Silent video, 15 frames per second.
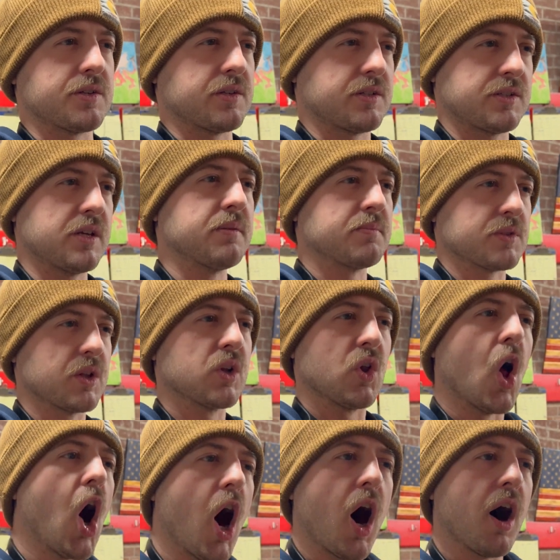seems a
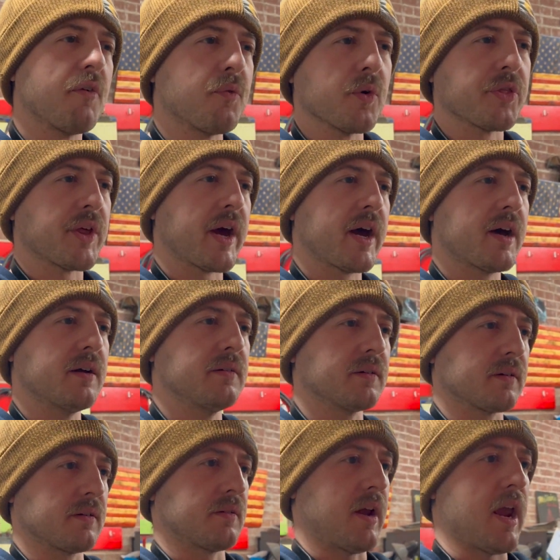little off with that,
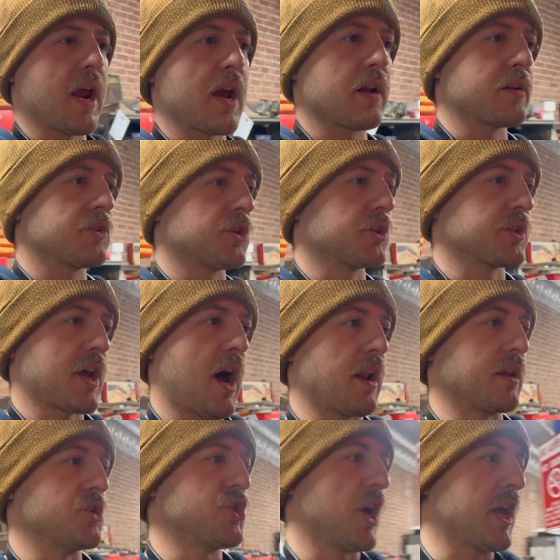and it's just
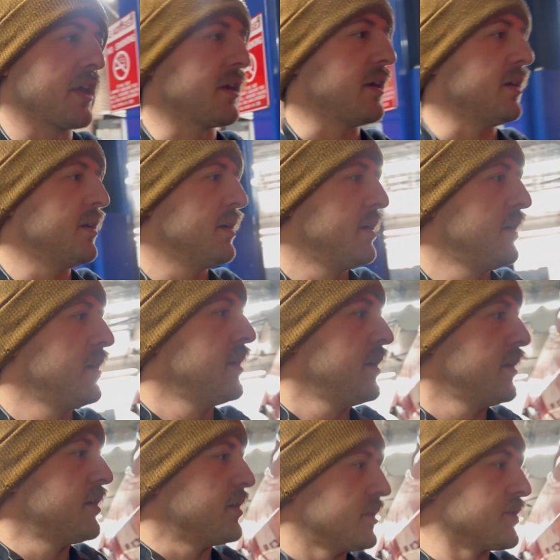kind of janky.
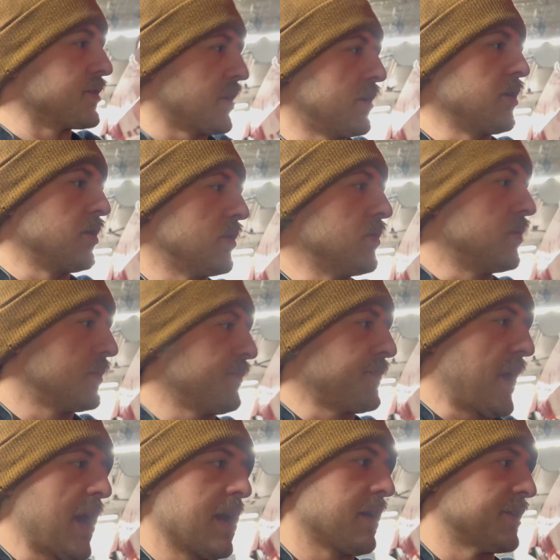So,
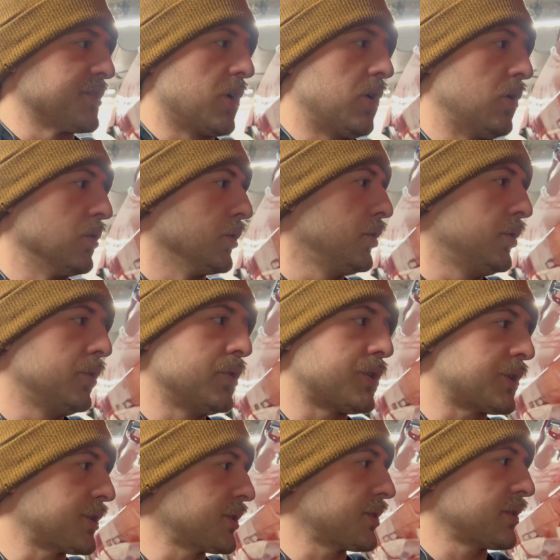and it's all
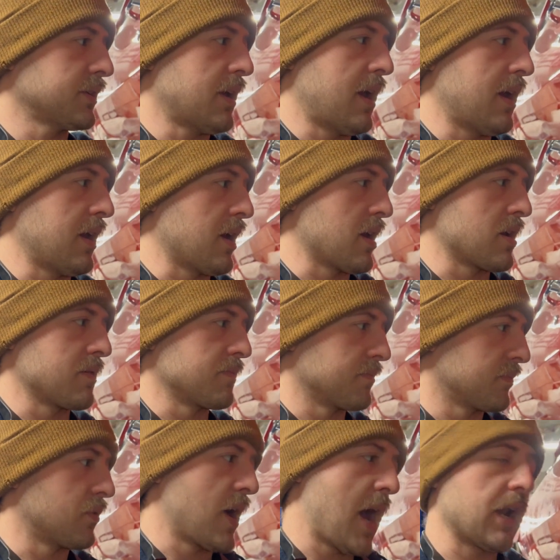loose
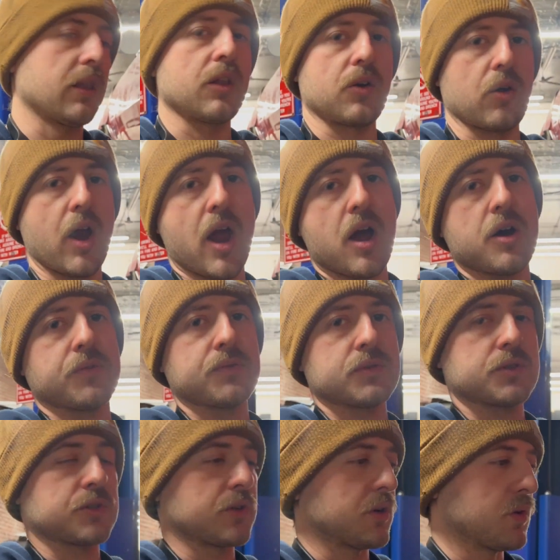and rattling around,
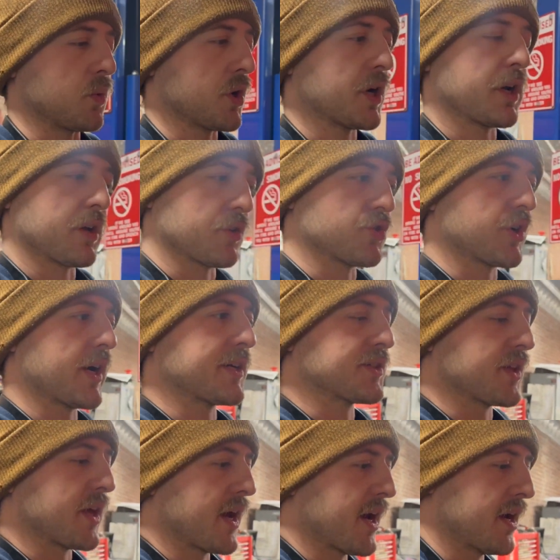so we're going to address
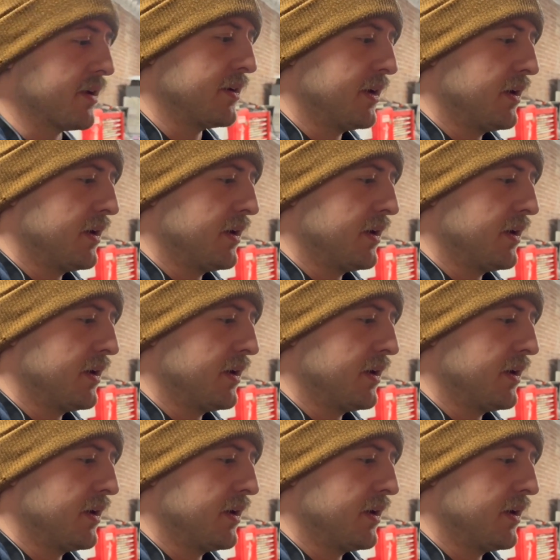that.